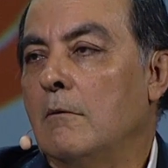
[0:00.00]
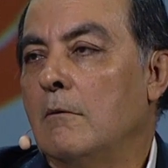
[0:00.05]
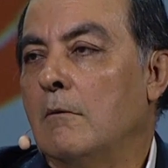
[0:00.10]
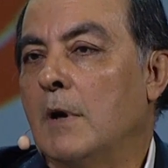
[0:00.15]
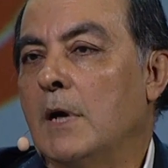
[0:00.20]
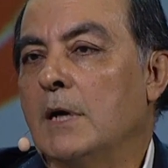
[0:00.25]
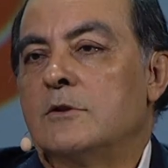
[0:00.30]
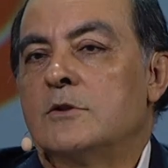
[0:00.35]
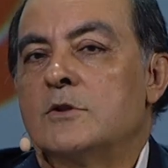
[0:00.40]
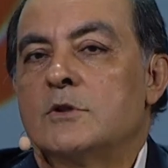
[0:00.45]

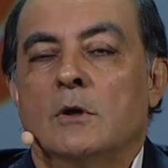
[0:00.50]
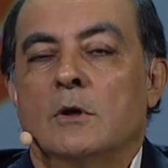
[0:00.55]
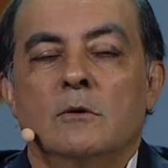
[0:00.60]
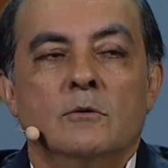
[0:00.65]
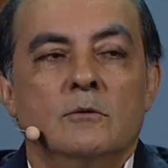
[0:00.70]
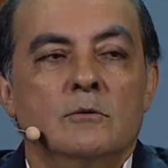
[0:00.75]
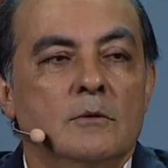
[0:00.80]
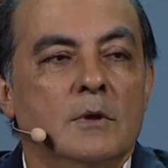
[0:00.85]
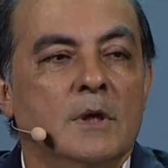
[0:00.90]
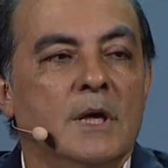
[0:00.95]
Right,
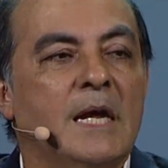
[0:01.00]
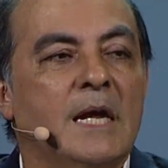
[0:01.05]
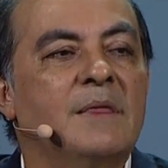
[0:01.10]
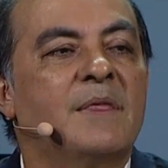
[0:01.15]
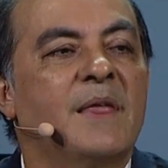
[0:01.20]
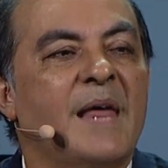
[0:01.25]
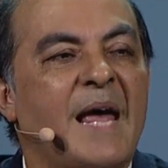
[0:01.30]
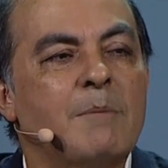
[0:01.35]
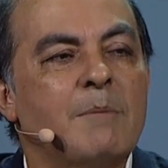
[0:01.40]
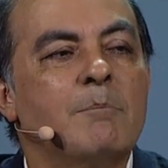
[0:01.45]
so
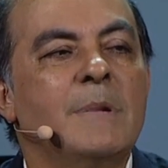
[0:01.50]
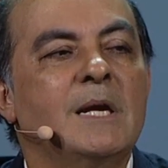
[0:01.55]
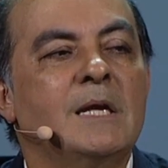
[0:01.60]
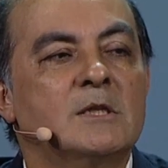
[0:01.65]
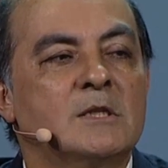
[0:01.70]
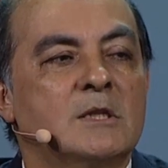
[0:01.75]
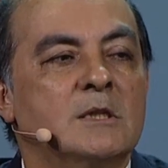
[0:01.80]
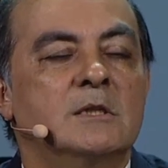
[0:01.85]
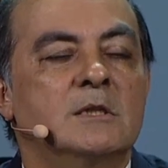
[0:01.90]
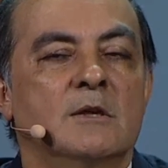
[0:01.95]
that
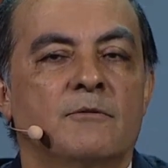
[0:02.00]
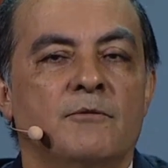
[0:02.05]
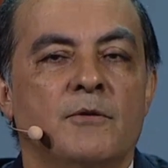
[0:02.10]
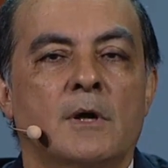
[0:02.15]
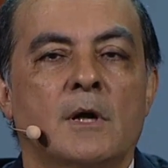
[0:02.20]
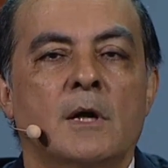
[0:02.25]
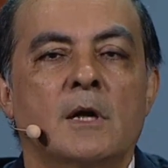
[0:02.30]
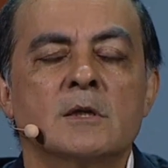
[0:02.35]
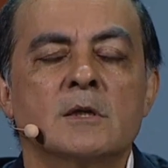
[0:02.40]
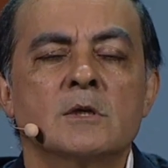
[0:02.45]
makes it
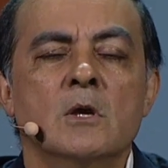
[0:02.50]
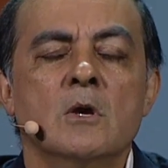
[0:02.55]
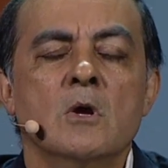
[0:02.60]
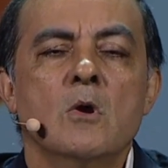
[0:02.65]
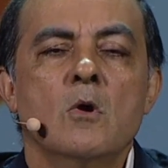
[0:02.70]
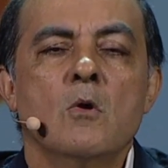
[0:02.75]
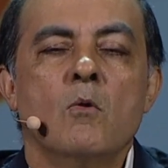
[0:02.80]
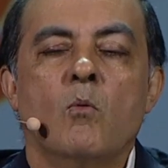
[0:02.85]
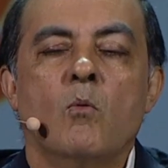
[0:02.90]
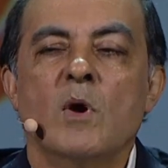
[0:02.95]
difficult.
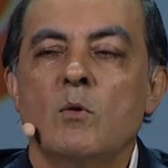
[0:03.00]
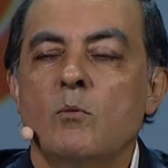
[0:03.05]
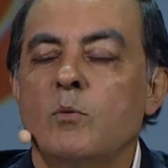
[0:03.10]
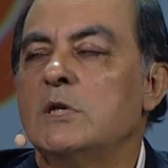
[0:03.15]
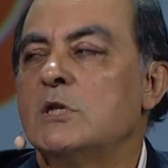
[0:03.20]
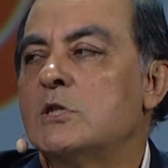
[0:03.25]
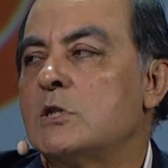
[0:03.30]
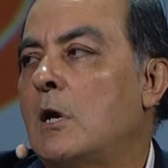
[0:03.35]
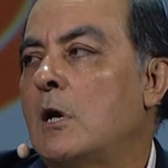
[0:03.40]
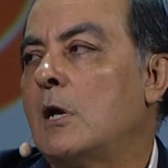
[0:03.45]
When
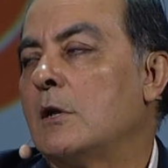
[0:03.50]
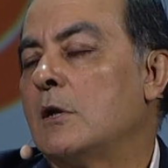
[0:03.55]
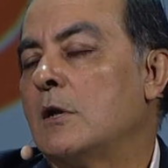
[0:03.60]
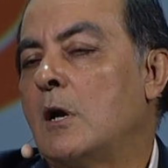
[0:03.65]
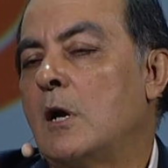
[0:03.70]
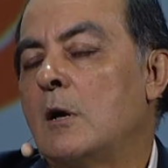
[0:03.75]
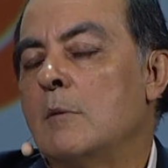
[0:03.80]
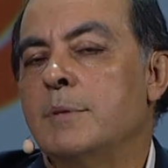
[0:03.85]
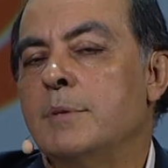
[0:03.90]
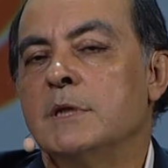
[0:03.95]
we started
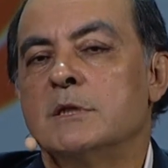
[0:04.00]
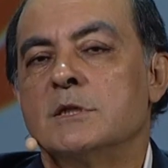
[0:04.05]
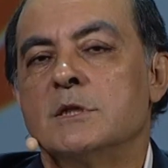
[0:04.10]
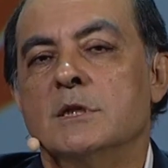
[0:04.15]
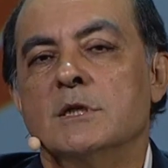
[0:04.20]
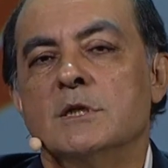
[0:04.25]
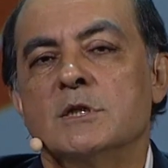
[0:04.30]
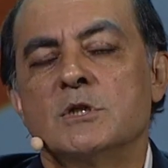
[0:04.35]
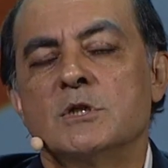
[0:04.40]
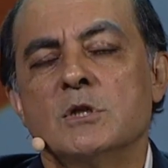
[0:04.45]
our
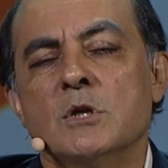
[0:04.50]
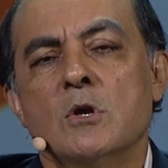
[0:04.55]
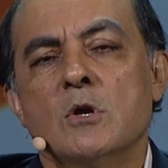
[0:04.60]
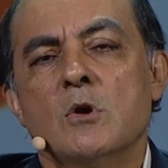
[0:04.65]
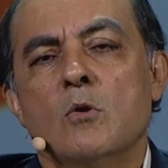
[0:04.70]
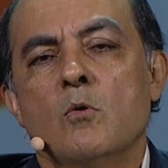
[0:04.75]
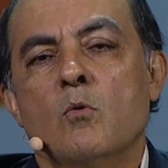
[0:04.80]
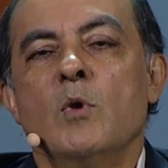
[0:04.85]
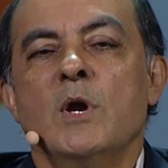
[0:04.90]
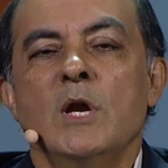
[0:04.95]
business,
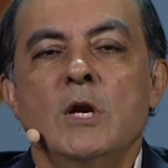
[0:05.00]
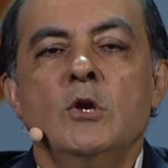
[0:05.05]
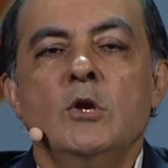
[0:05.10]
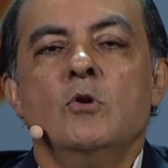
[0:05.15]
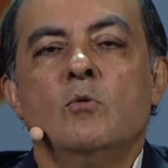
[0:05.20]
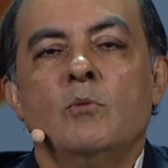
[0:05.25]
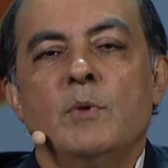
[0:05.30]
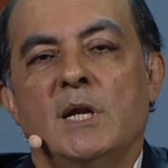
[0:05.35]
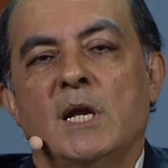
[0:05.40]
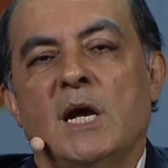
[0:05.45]
we
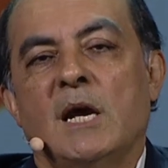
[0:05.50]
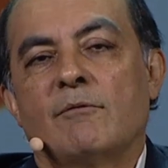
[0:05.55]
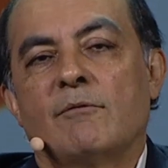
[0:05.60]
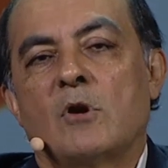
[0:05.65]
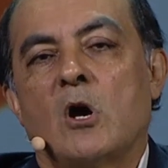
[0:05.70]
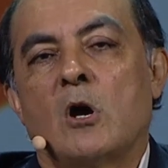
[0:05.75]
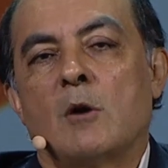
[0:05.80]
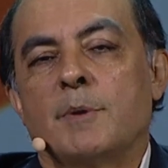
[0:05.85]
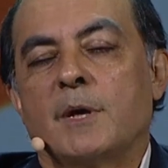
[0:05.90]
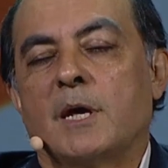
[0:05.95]
knew we'd have
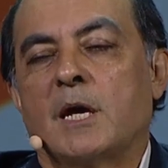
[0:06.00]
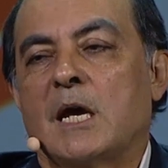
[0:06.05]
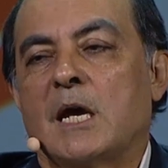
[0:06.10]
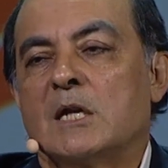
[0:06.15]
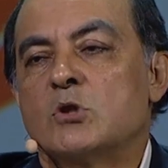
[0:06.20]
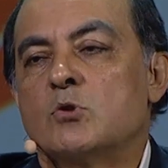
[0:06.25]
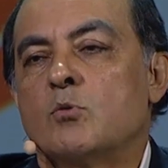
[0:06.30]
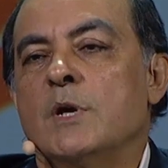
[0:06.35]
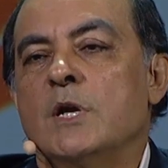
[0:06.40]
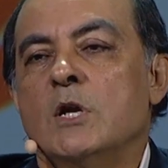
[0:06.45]

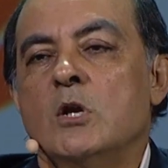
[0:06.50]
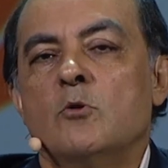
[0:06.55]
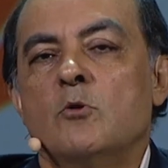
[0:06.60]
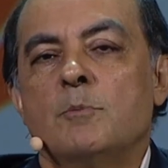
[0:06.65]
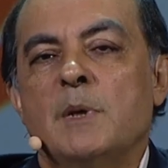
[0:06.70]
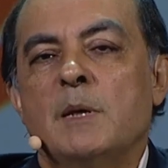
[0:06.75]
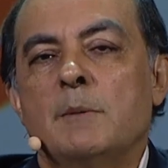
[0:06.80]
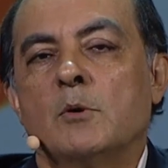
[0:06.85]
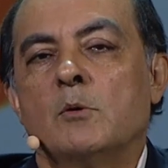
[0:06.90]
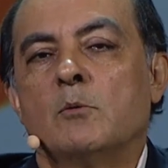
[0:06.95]
copycats. We knew
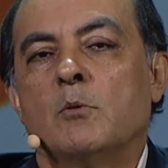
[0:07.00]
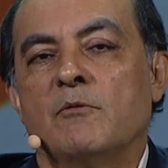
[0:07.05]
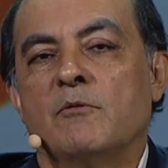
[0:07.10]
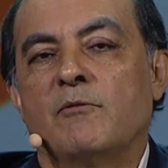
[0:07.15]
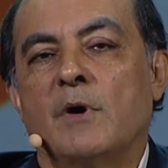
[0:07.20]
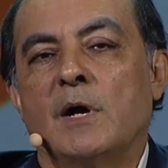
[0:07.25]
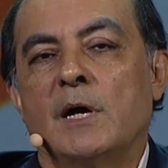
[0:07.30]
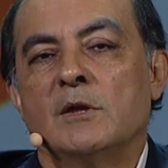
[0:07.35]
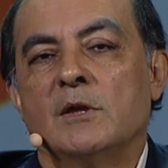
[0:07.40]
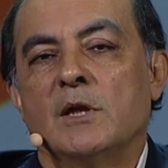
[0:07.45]
people would
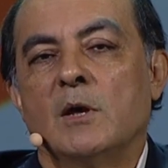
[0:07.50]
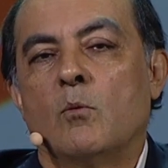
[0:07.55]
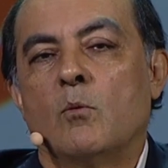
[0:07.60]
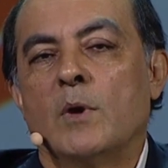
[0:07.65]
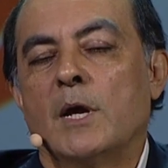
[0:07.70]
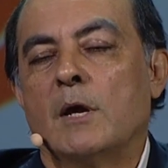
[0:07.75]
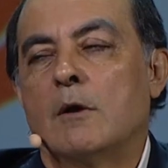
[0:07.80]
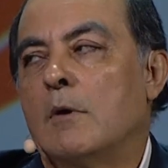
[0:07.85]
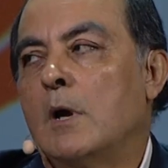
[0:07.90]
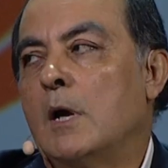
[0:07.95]
find their
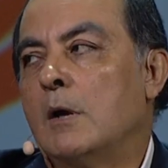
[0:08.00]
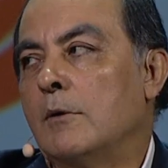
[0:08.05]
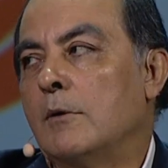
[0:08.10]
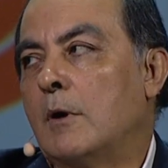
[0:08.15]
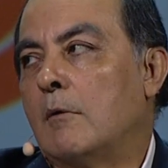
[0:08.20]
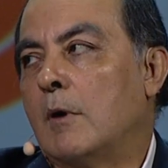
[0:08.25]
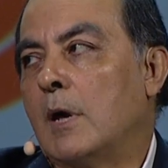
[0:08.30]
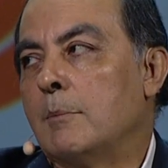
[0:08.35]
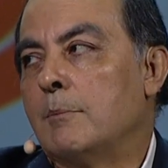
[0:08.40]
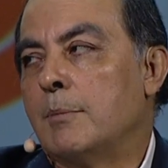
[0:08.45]
way around
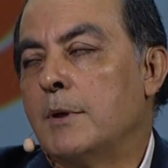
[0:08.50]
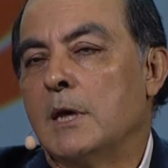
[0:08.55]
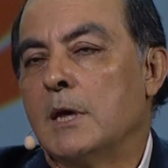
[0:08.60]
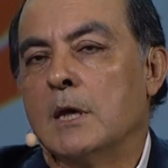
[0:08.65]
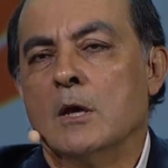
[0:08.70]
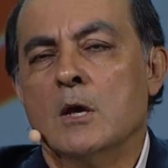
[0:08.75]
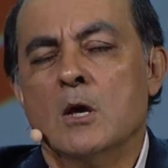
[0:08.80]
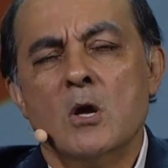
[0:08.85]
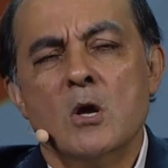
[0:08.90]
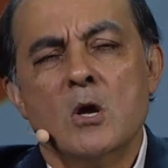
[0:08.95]
our IP.